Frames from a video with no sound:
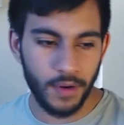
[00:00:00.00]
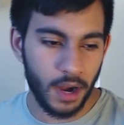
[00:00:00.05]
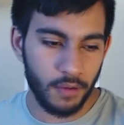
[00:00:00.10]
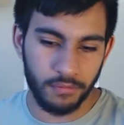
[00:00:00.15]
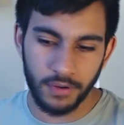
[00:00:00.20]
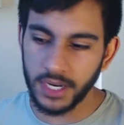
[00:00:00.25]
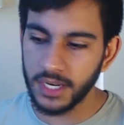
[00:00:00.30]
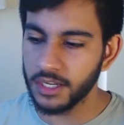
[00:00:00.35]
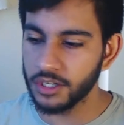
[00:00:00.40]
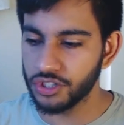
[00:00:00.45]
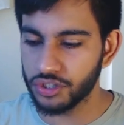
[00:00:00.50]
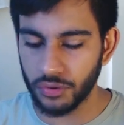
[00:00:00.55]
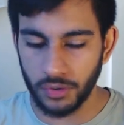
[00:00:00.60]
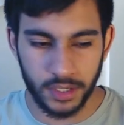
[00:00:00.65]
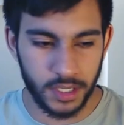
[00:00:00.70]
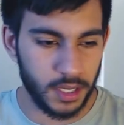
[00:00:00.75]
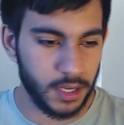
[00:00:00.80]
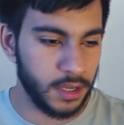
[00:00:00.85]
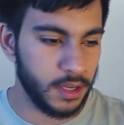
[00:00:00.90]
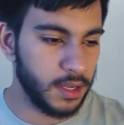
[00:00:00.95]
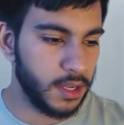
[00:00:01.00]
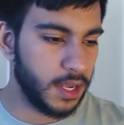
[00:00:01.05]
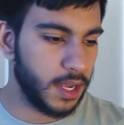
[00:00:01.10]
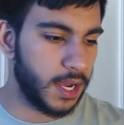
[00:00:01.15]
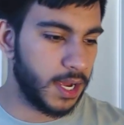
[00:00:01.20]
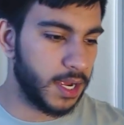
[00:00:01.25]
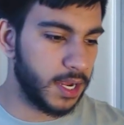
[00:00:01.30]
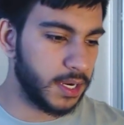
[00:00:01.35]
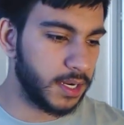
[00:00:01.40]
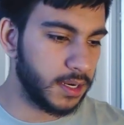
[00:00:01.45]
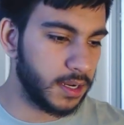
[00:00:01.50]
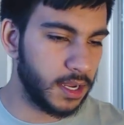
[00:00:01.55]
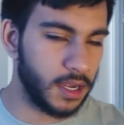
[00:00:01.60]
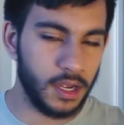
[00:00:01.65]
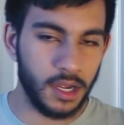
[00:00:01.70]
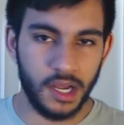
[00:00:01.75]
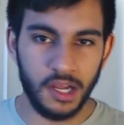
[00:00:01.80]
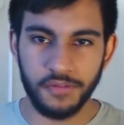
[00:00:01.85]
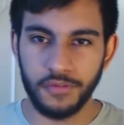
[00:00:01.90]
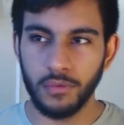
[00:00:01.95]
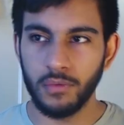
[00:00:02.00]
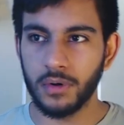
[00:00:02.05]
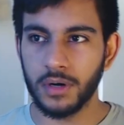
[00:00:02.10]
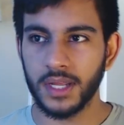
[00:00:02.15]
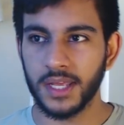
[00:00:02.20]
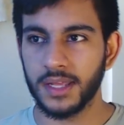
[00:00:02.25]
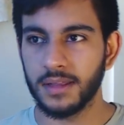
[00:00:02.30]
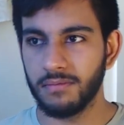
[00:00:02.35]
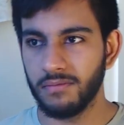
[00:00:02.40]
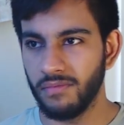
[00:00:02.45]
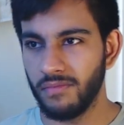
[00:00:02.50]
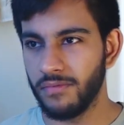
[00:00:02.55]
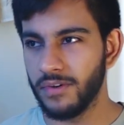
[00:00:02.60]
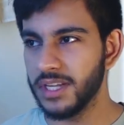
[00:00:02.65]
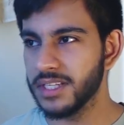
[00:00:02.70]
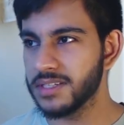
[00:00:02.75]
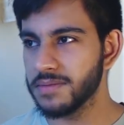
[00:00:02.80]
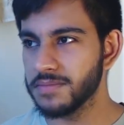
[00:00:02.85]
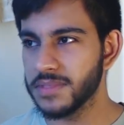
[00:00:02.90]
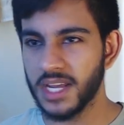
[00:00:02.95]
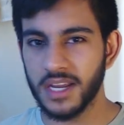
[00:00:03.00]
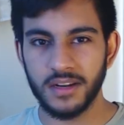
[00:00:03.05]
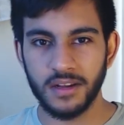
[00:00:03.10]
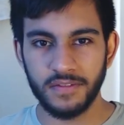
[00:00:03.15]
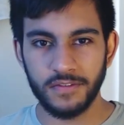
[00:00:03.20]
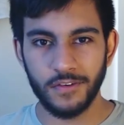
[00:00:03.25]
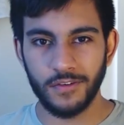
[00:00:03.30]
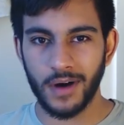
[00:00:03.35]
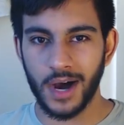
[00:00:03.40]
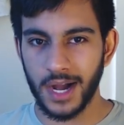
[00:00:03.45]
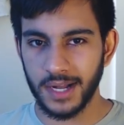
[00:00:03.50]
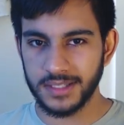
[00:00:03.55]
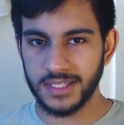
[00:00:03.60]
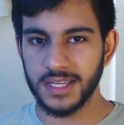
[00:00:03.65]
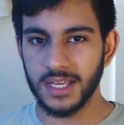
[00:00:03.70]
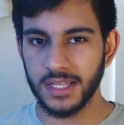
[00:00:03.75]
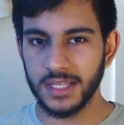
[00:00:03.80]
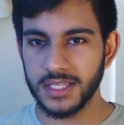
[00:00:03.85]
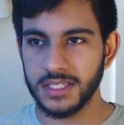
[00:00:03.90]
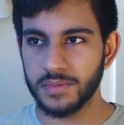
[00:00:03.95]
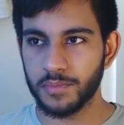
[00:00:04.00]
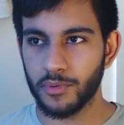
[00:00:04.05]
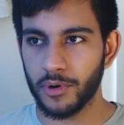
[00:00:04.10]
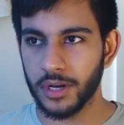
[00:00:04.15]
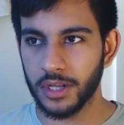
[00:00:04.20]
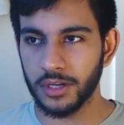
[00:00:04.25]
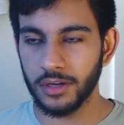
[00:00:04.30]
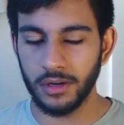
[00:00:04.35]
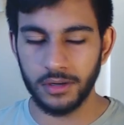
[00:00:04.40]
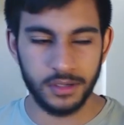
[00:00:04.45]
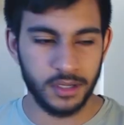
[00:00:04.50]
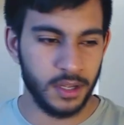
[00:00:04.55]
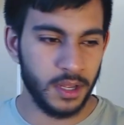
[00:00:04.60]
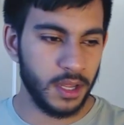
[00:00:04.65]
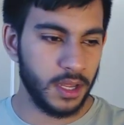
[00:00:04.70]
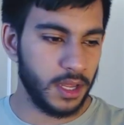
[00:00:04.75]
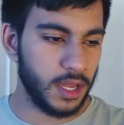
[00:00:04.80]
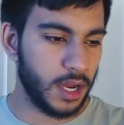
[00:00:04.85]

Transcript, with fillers: I, I really enjoyed it, and uh, if you want to read some Daredevil, I'd say this is pretty good.